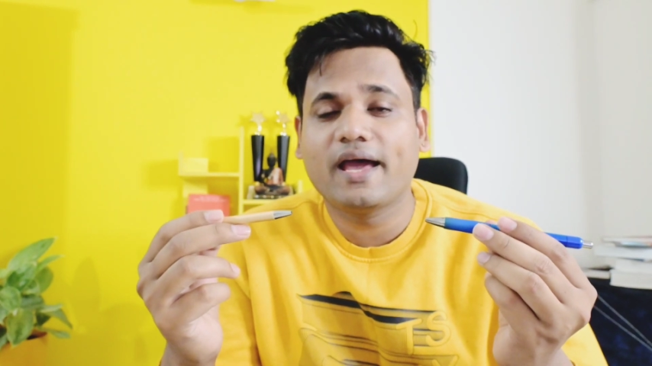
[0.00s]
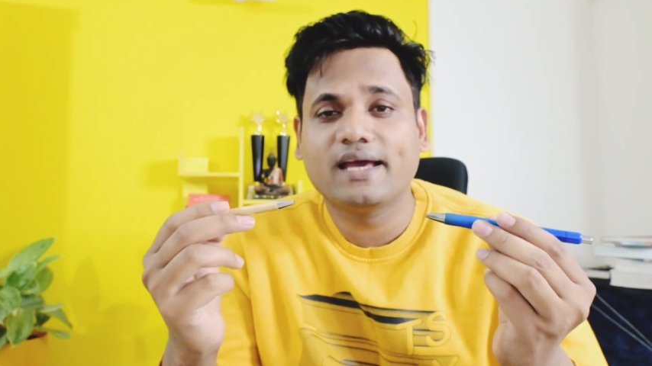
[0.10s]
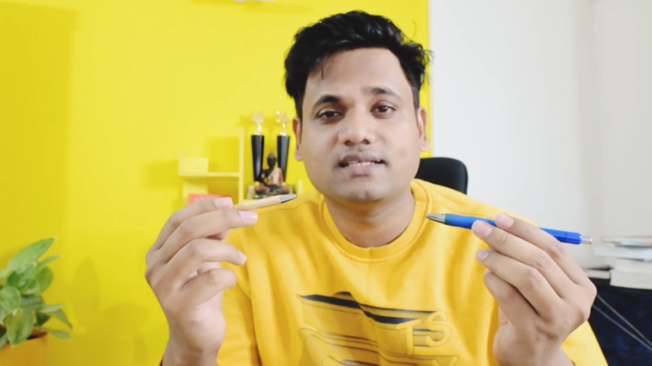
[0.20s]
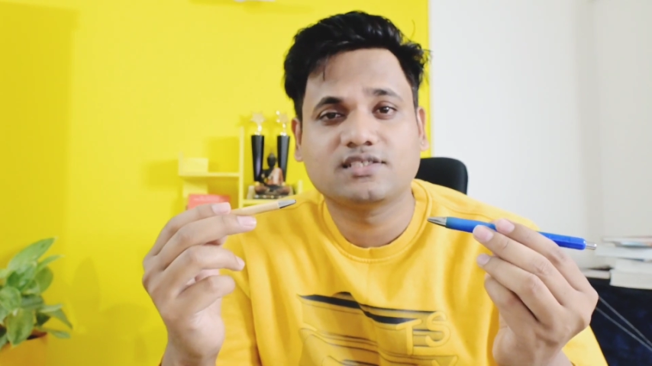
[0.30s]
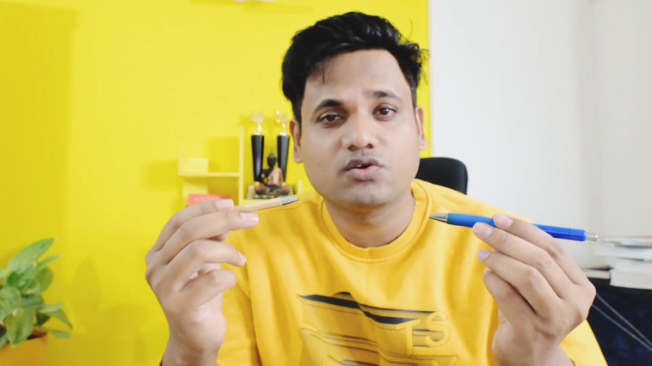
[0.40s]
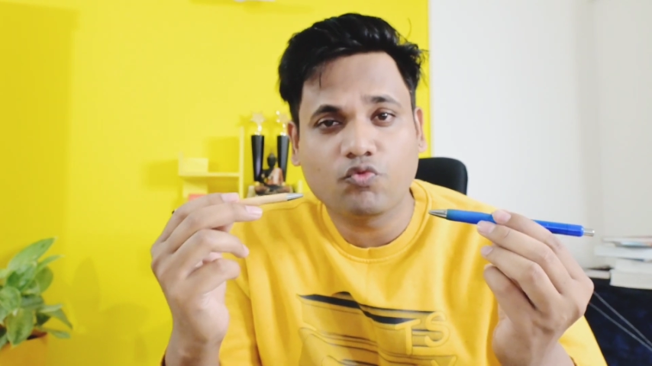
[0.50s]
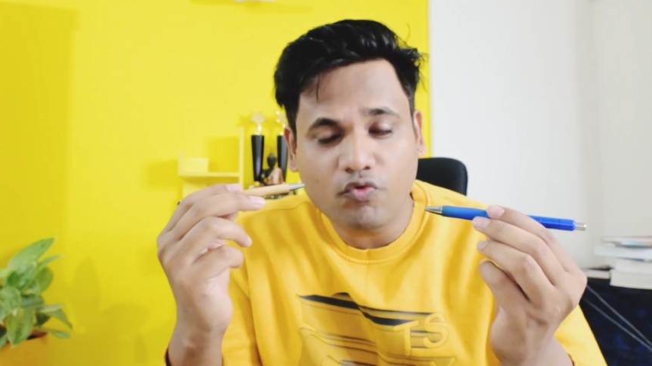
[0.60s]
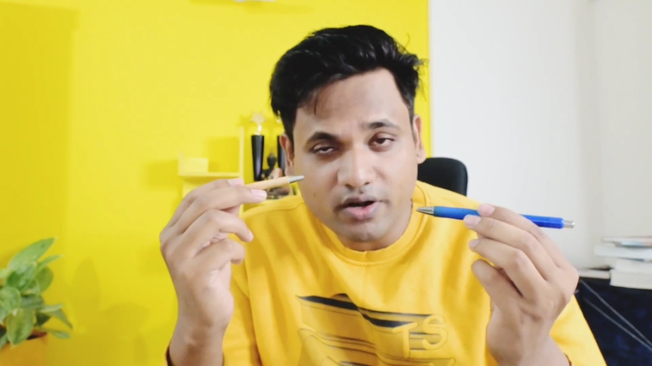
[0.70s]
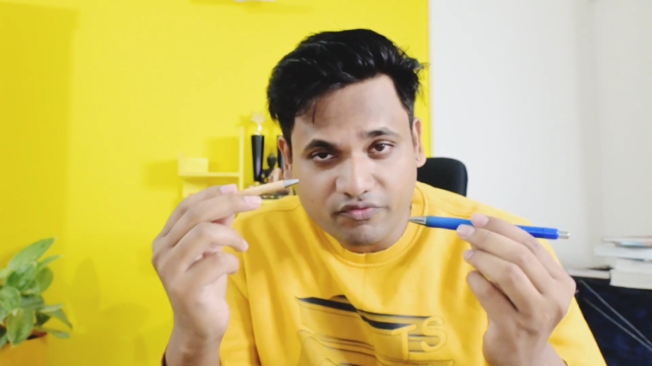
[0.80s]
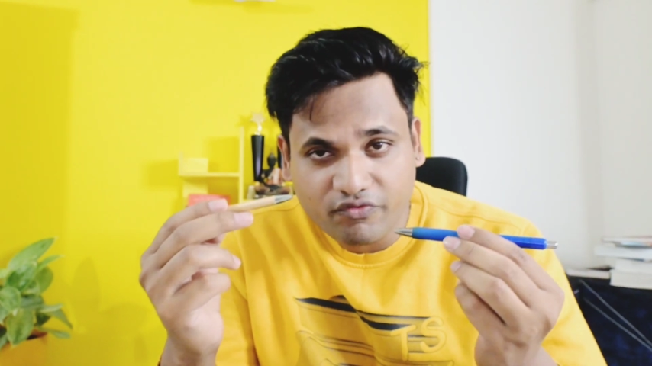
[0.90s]
as a
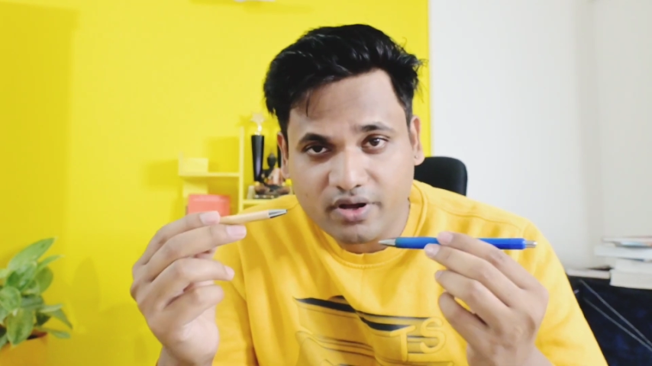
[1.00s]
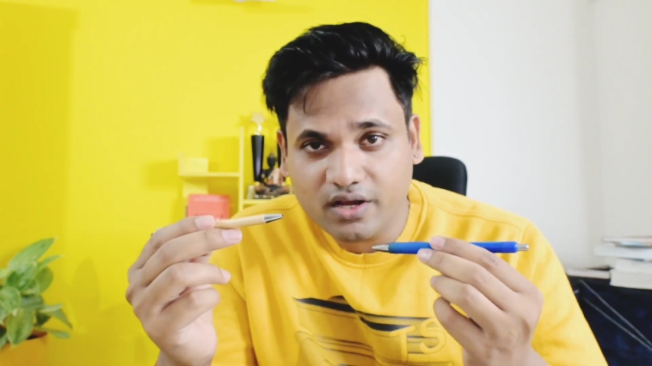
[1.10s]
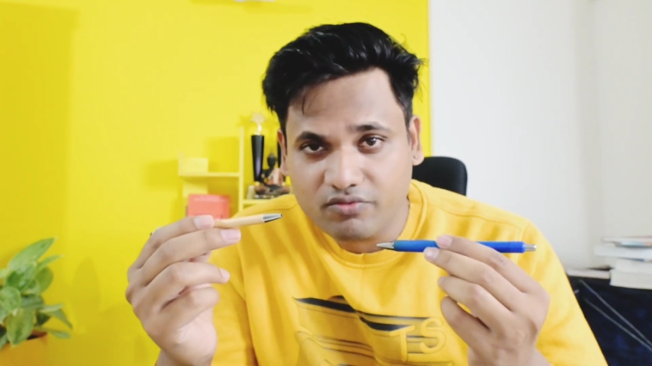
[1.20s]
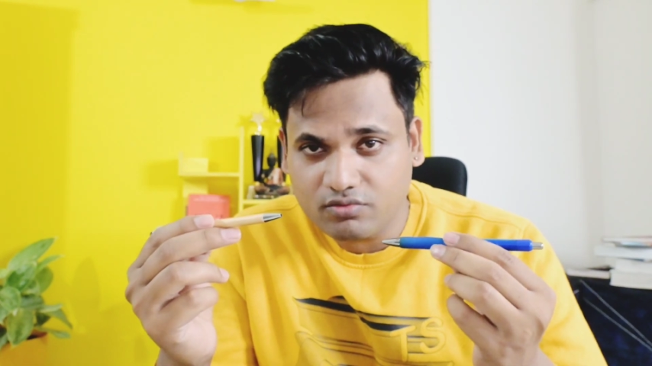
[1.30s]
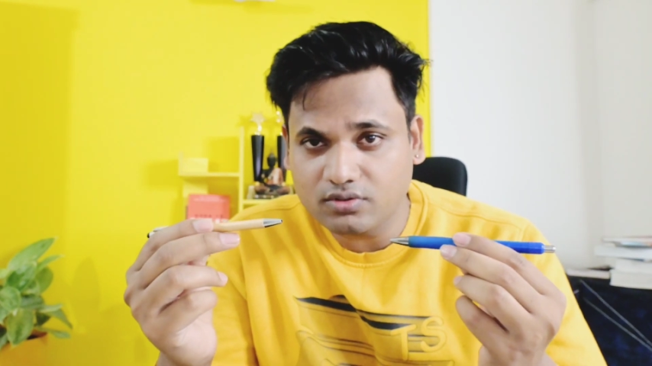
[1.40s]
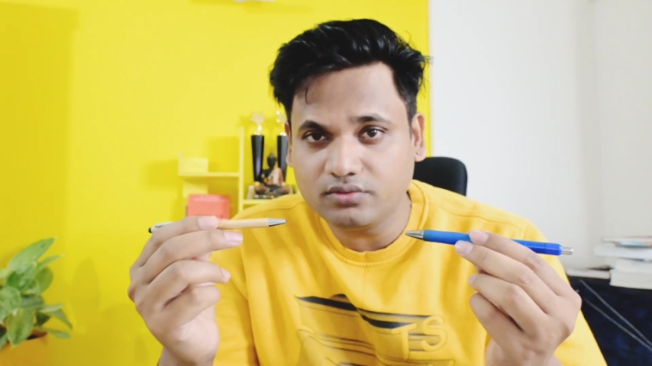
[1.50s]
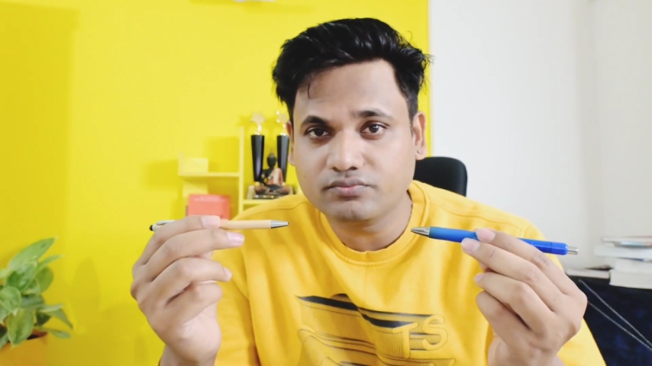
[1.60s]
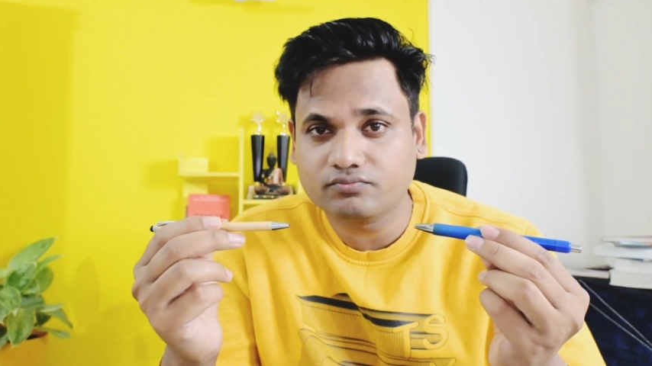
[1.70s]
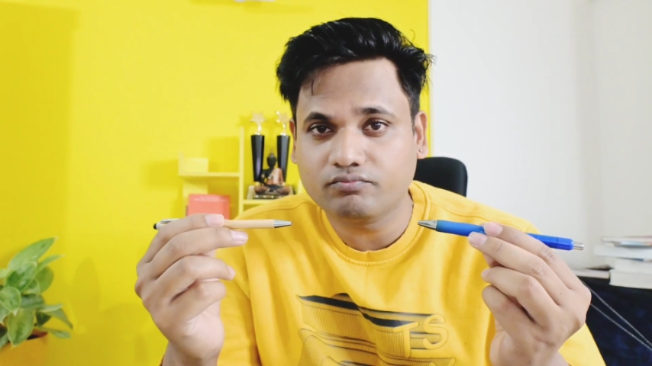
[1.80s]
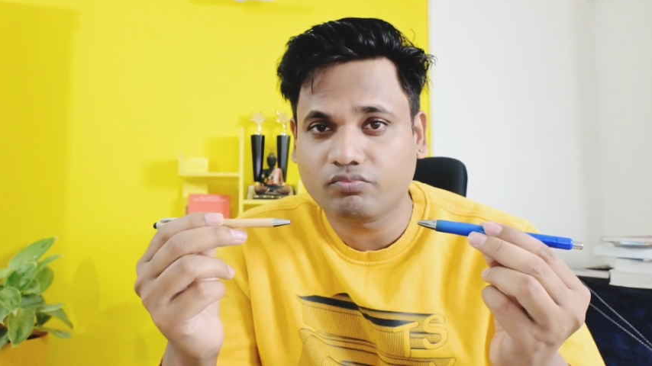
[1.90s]
one firewall.